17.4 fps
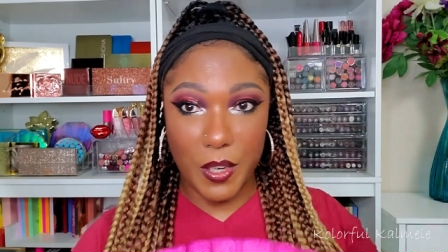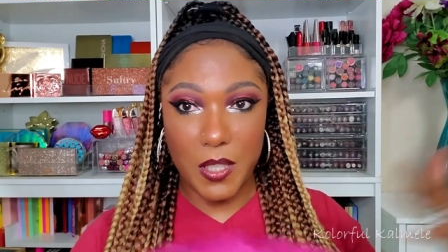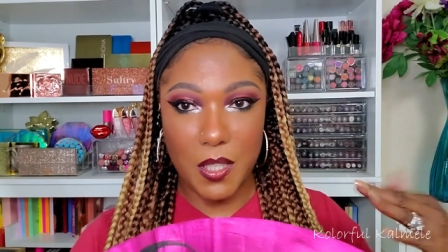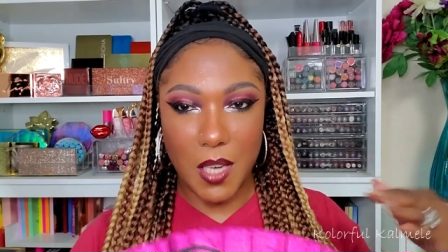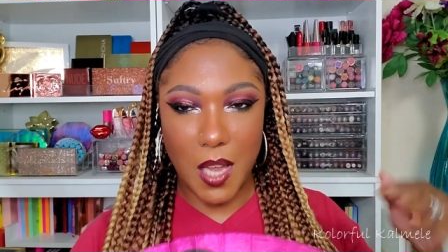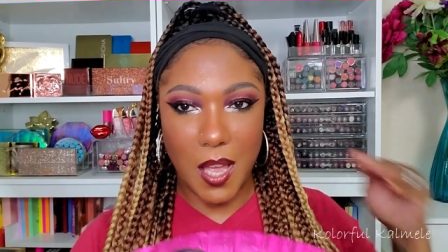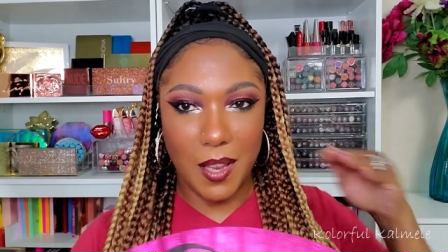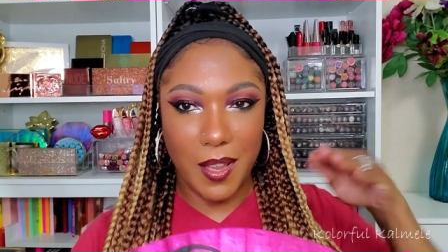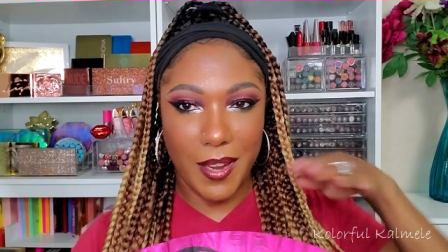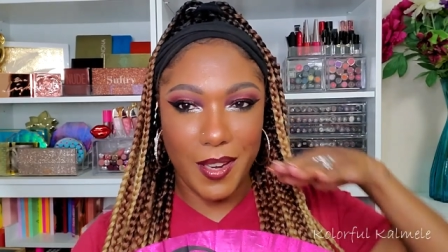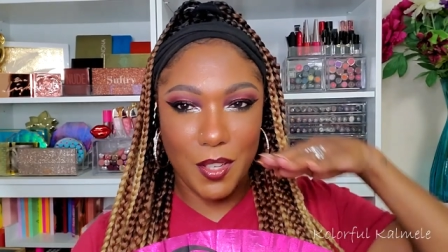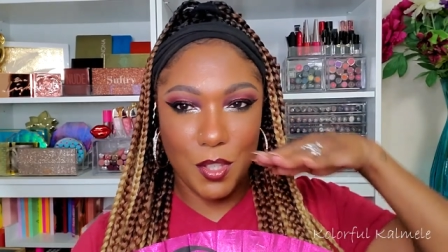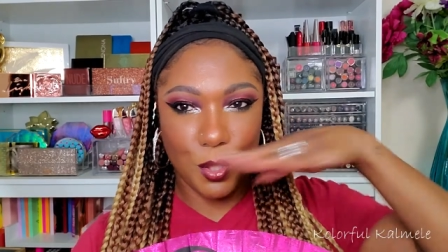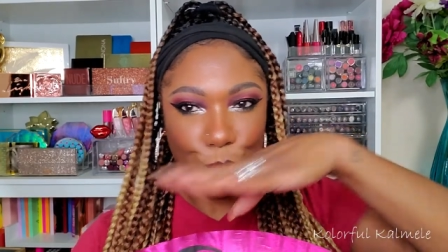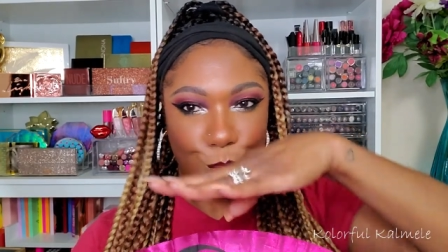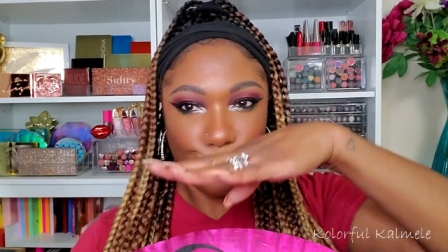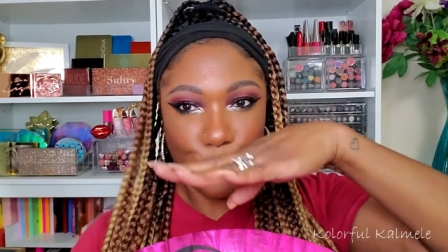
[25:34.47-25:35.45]
It's not like a
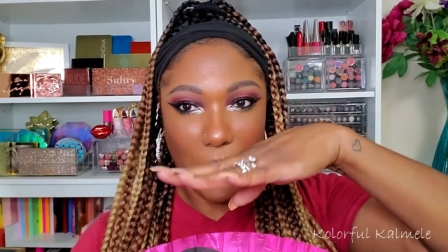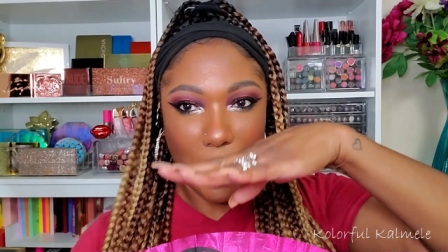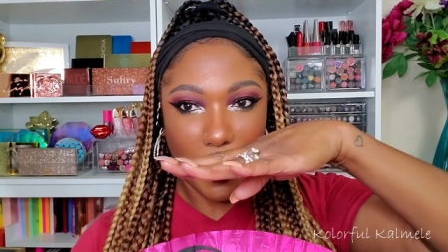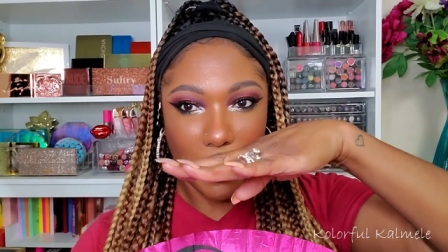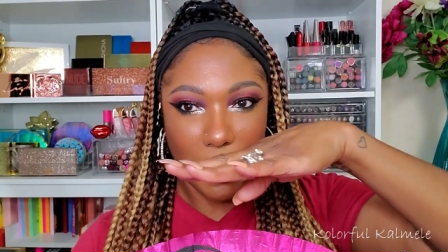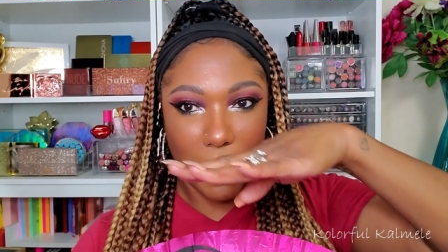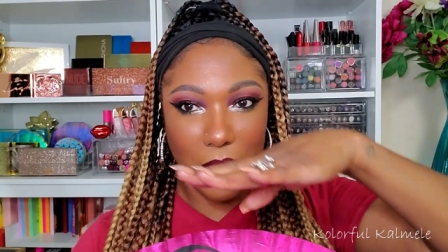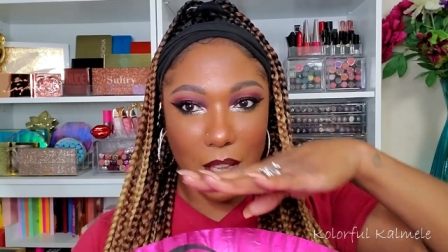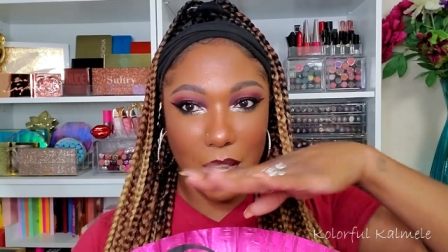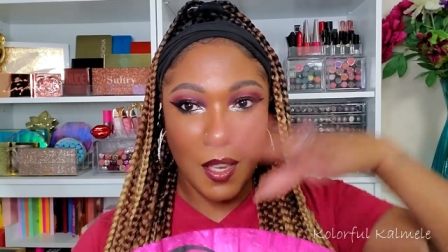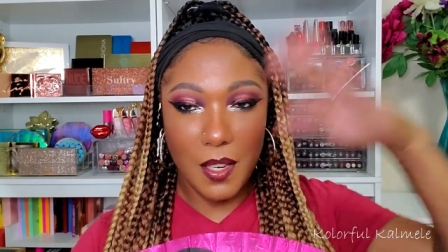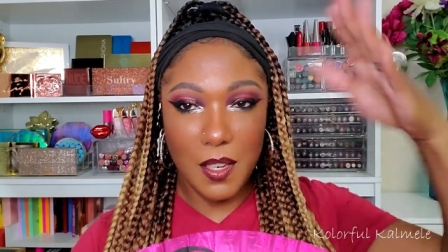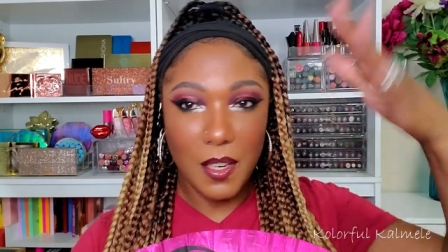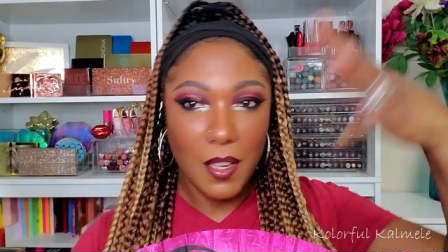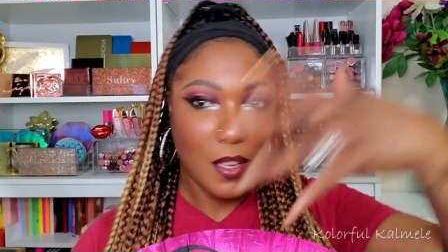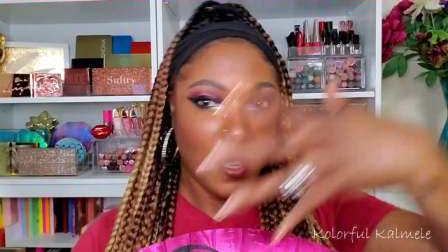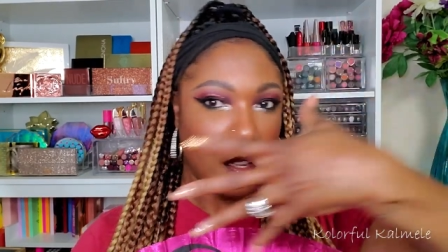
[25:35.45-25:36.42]
direct hit.